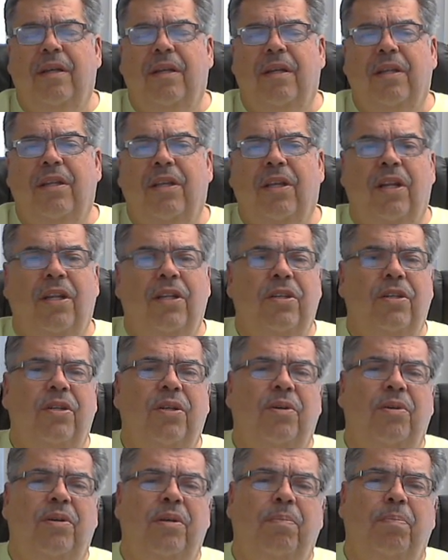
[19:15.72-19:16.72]
it. You didn't
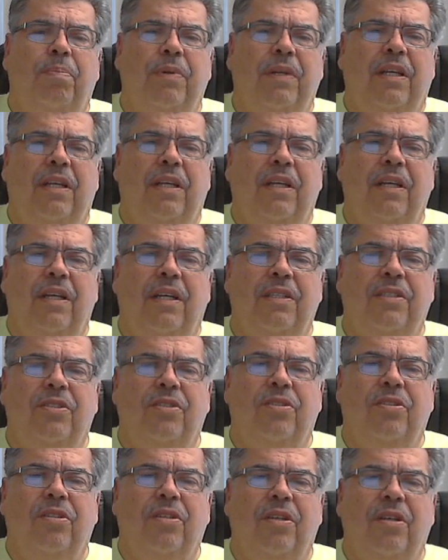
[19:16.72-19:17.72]
do it because
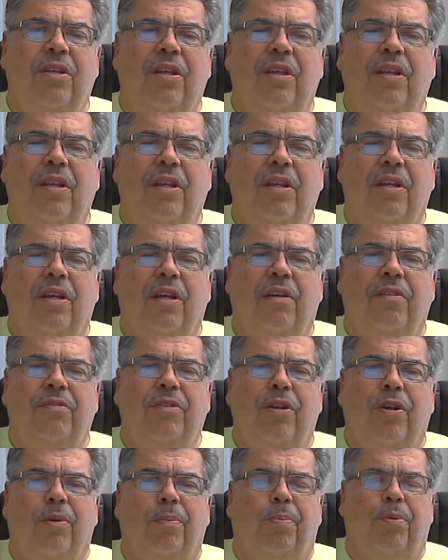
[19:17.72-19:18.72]
of
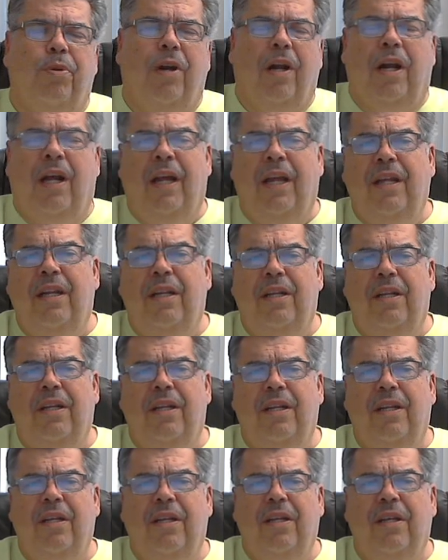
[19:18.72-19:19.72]
your pride,
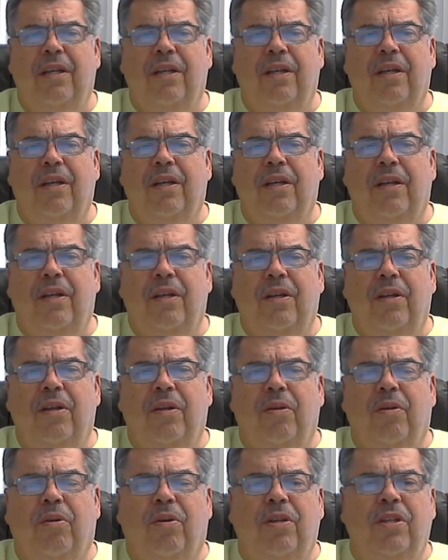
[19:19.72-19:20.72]

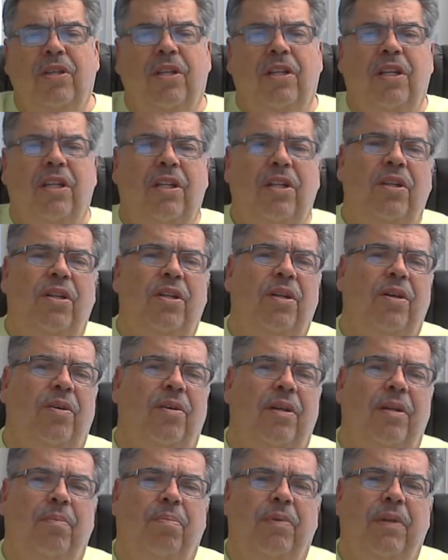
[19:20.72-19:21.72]
or you didn't do
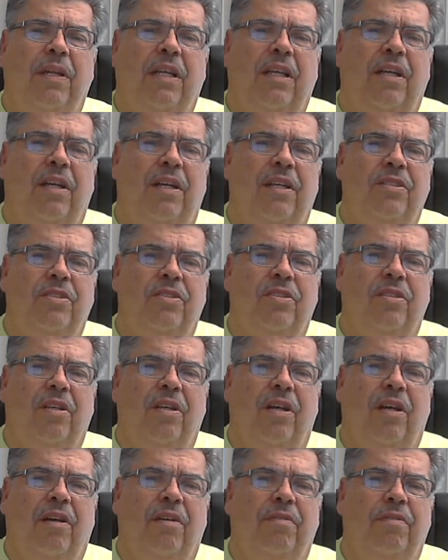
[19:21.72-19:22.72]
it because
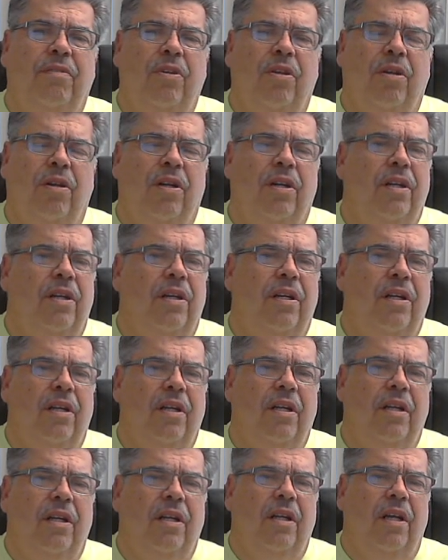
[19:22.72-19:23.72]
of your
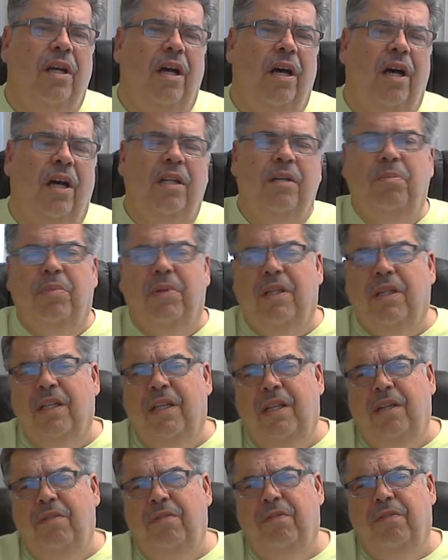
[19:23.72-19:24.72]

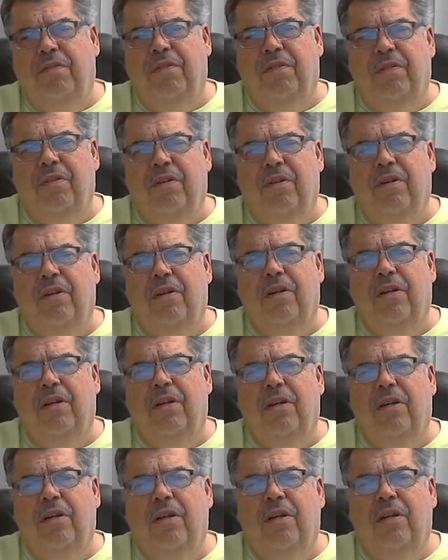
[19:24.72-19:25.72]
unbelief,
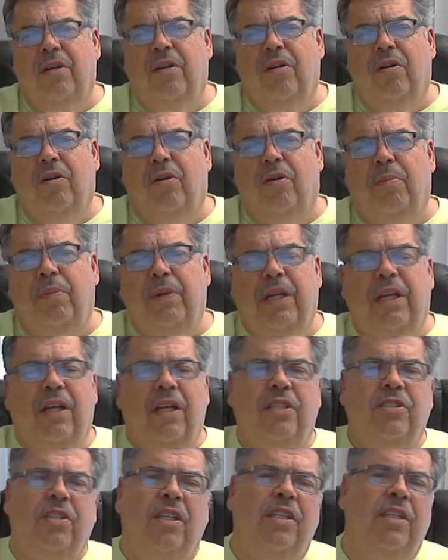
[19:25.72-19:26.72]
or
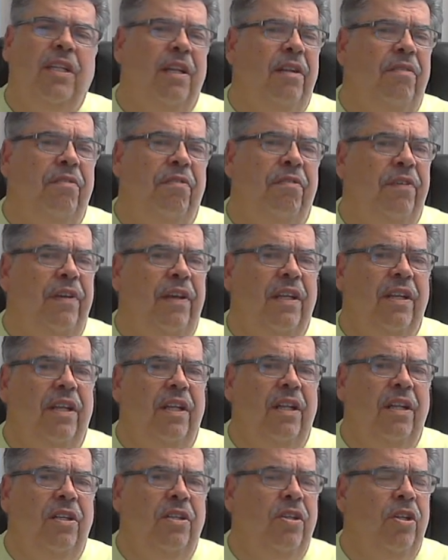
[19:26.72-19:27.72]
because it didn't fit
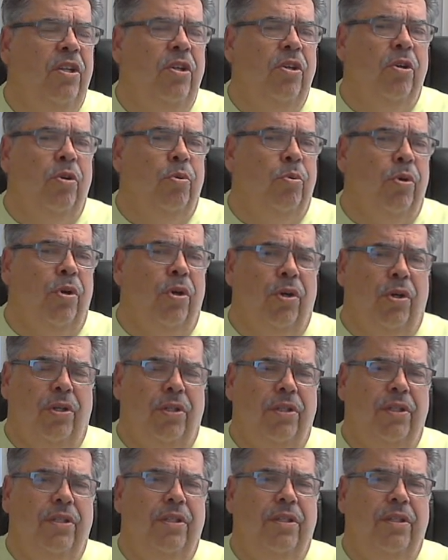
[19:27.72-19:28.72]
into your world.